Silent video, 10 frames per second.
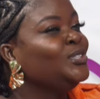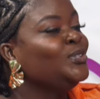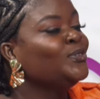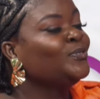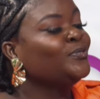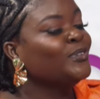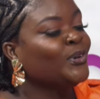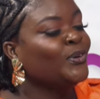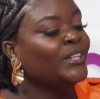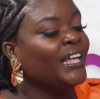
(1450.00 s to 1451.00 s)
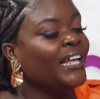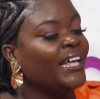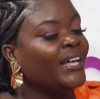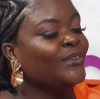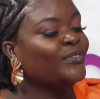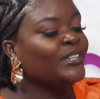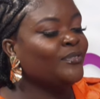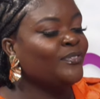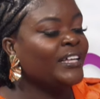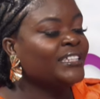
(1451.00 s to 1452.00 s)
Do you feel for the
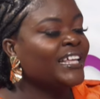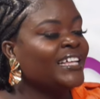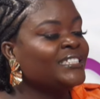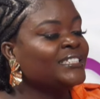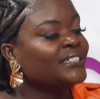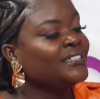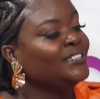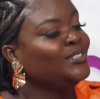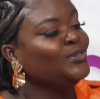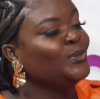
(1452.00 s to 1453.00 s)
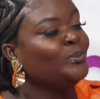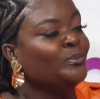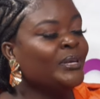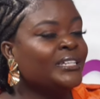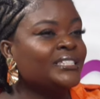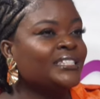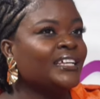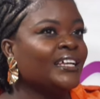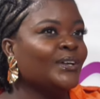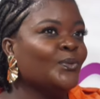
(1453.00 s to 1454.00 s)
fact that you mixed
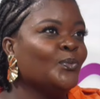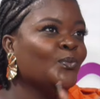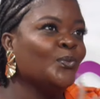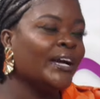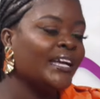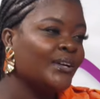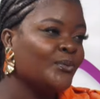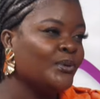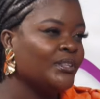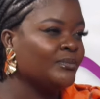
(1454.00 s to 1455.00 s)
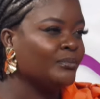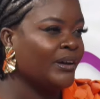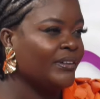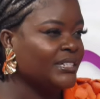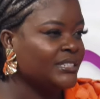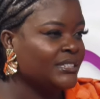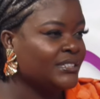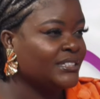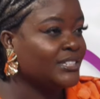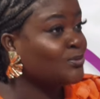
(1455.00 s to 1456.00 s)
work with mm-hmm. marriage,
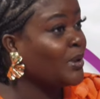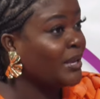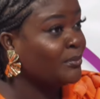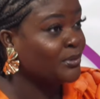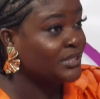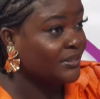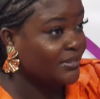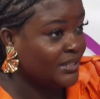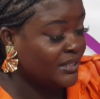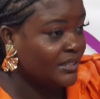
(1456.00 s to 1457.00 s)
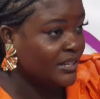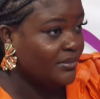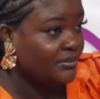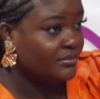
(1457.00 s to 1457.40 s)
mm-hmm. that's why it brought everything down?